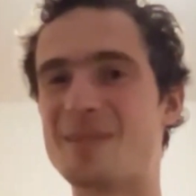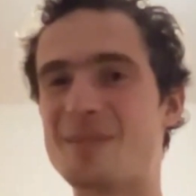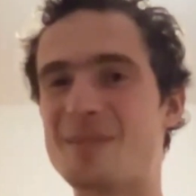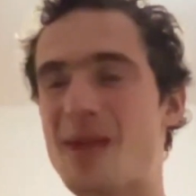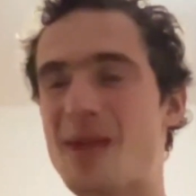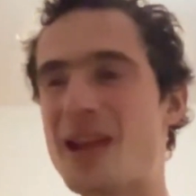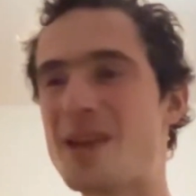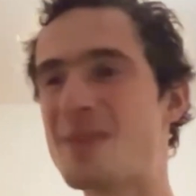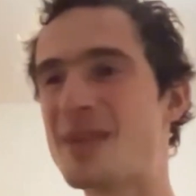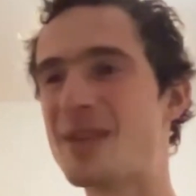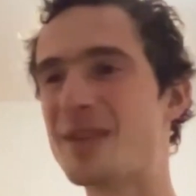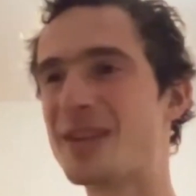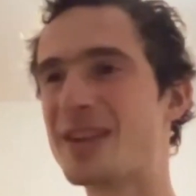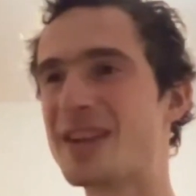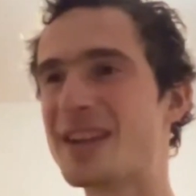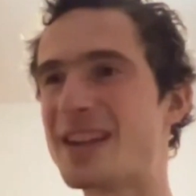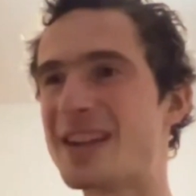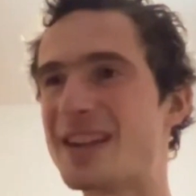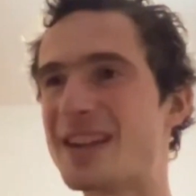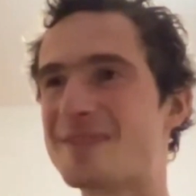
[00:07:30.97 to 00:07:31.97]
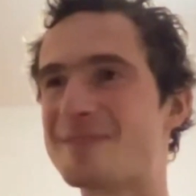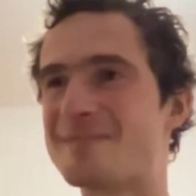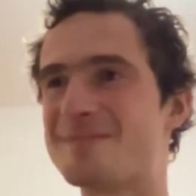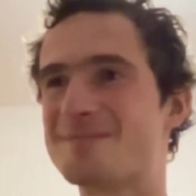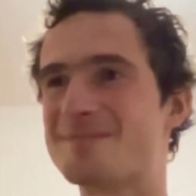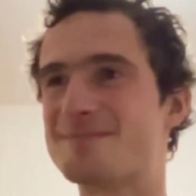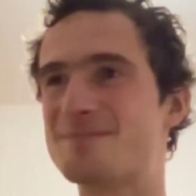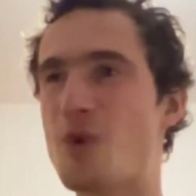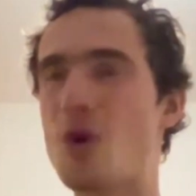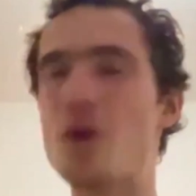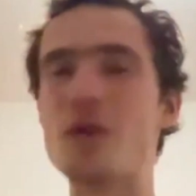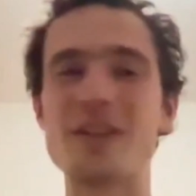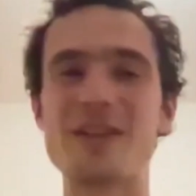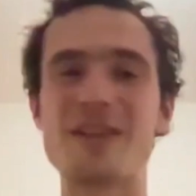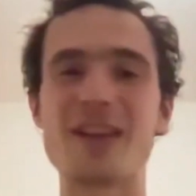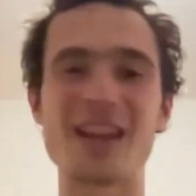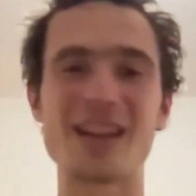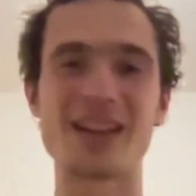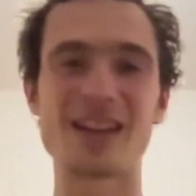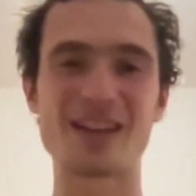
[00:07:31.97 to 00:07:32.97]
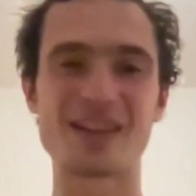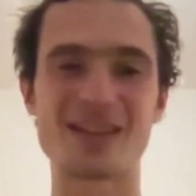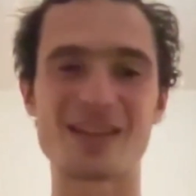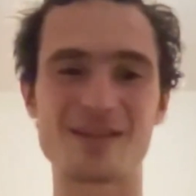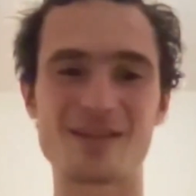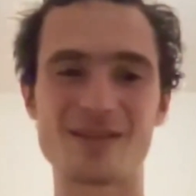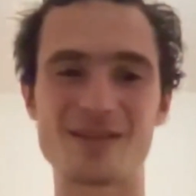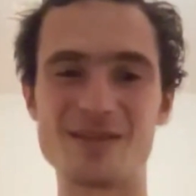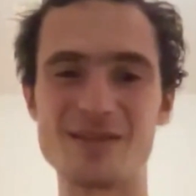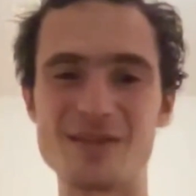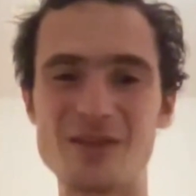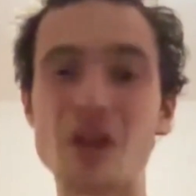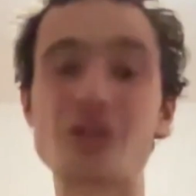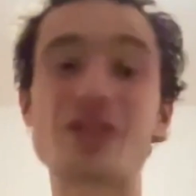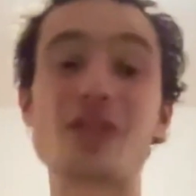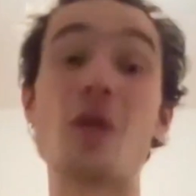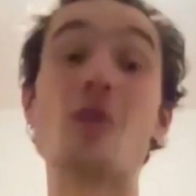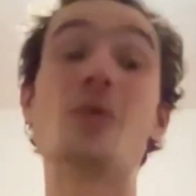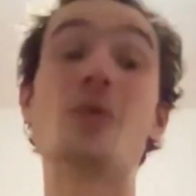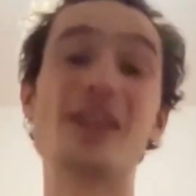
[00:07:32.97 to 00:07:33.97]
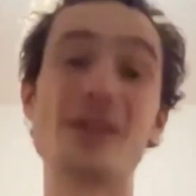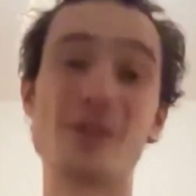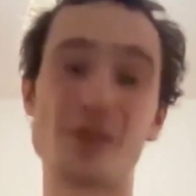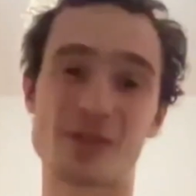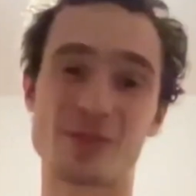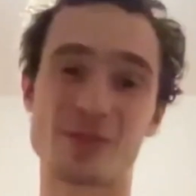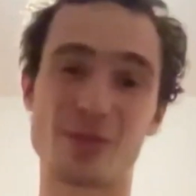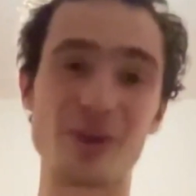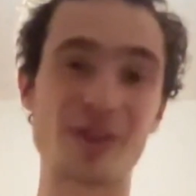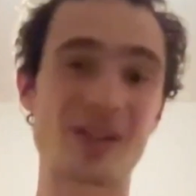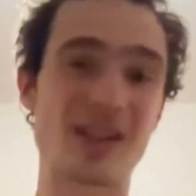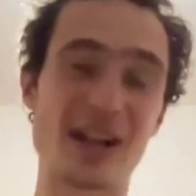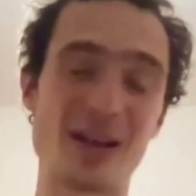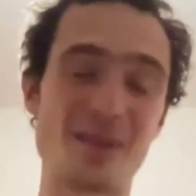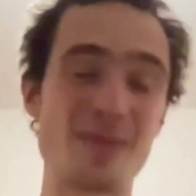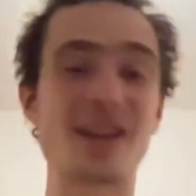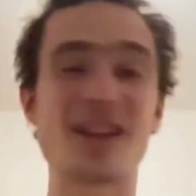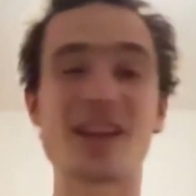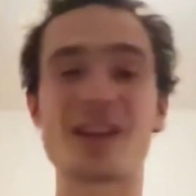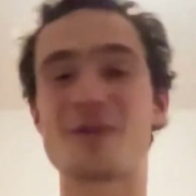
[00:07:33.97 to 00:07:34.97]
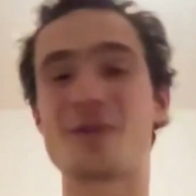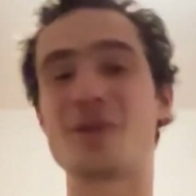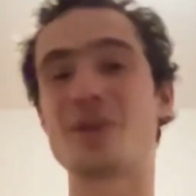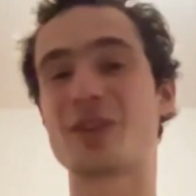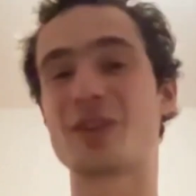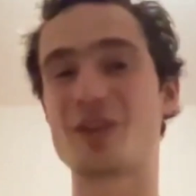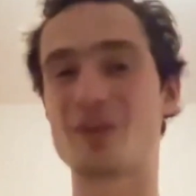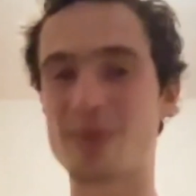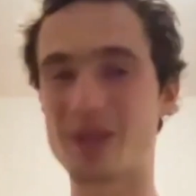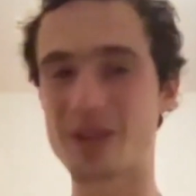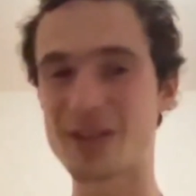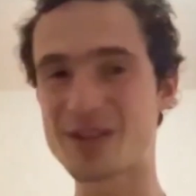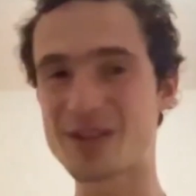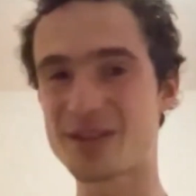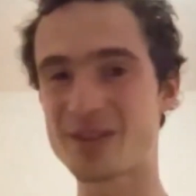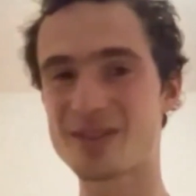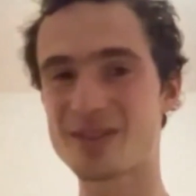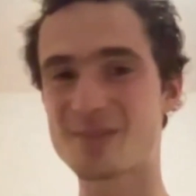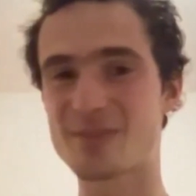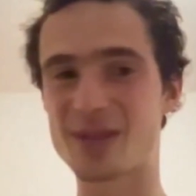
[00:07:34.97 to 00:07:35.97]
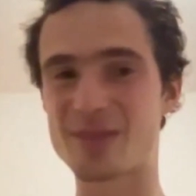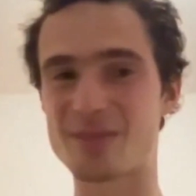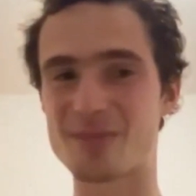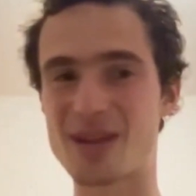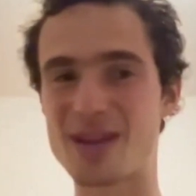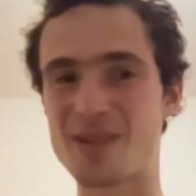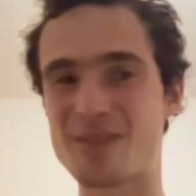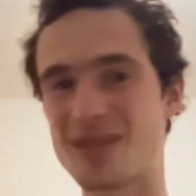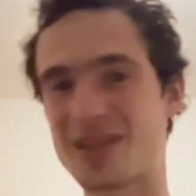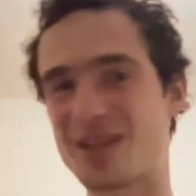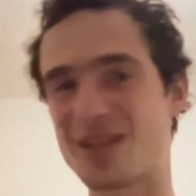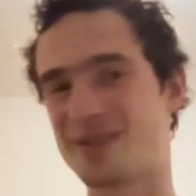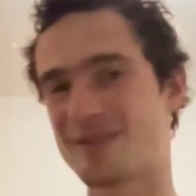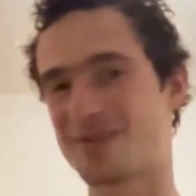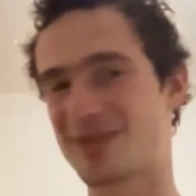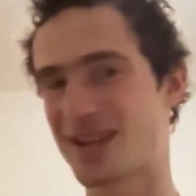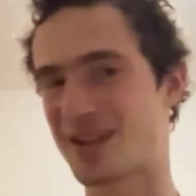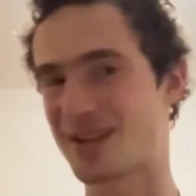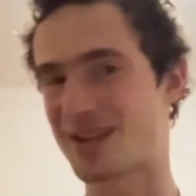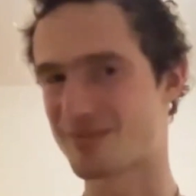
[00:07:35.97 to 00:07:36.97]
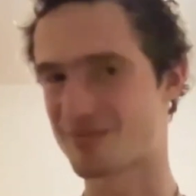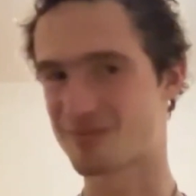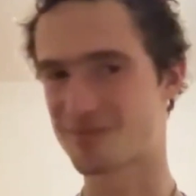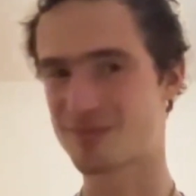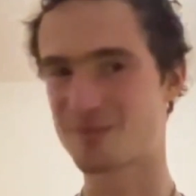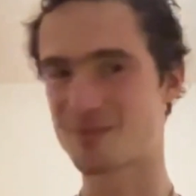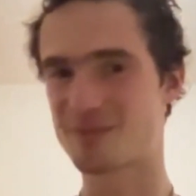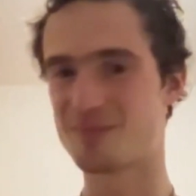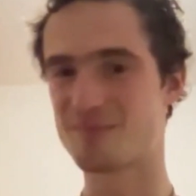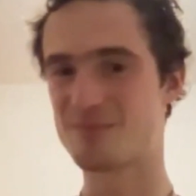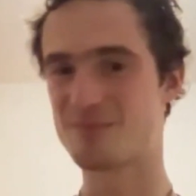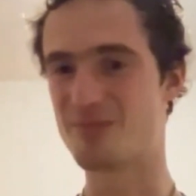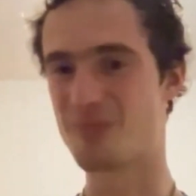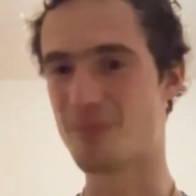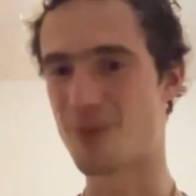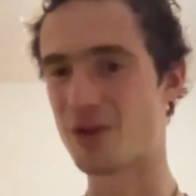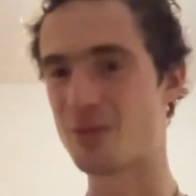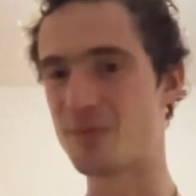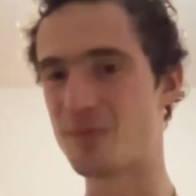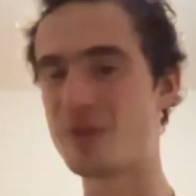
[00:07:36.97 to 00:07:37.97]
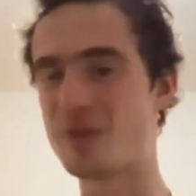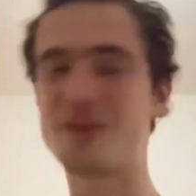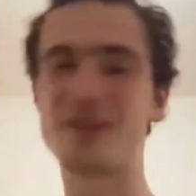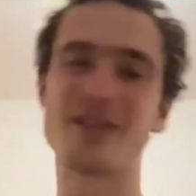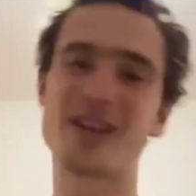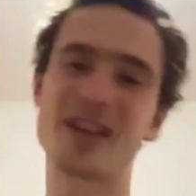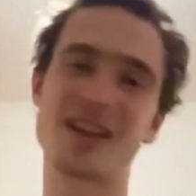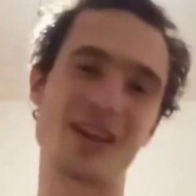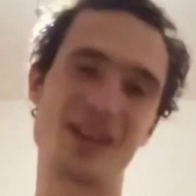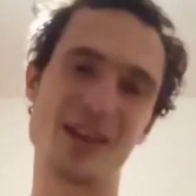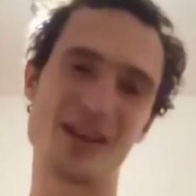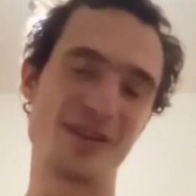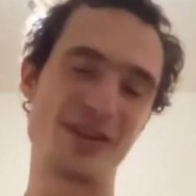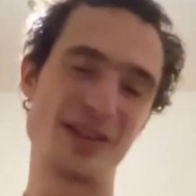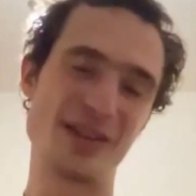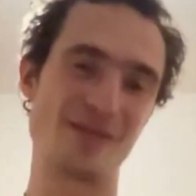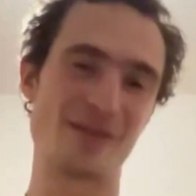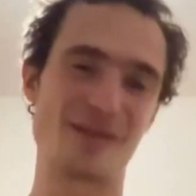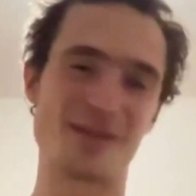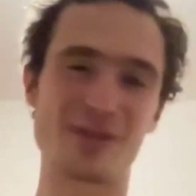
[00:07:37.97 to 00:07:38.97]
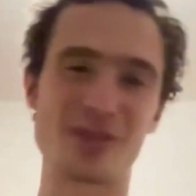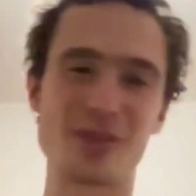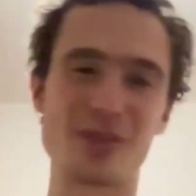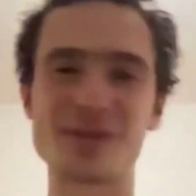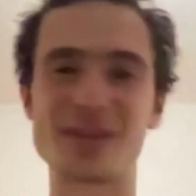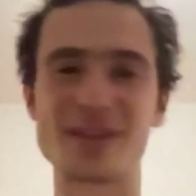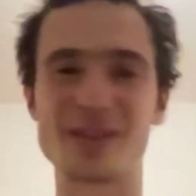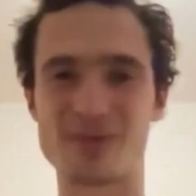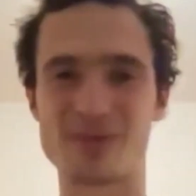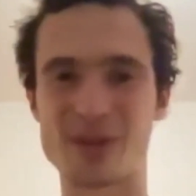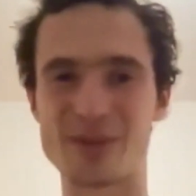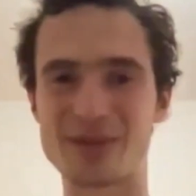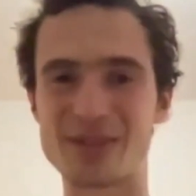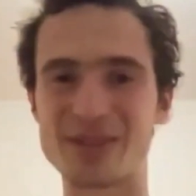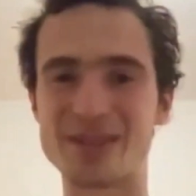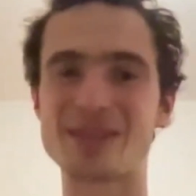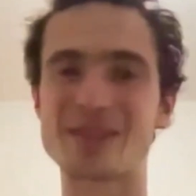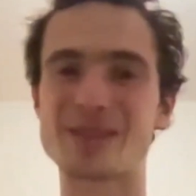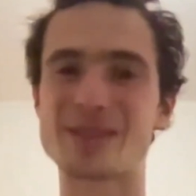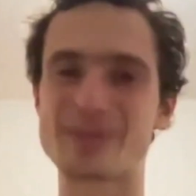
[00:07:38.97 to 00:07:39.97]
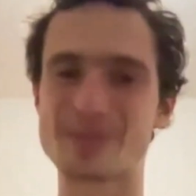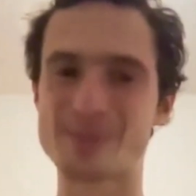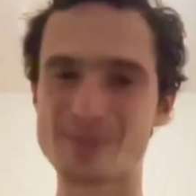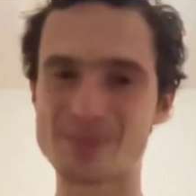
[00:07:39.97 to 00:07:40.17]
made me really motivated, not only go sport climbing and for the competitions, but maybe more motivated even to go to the mountains,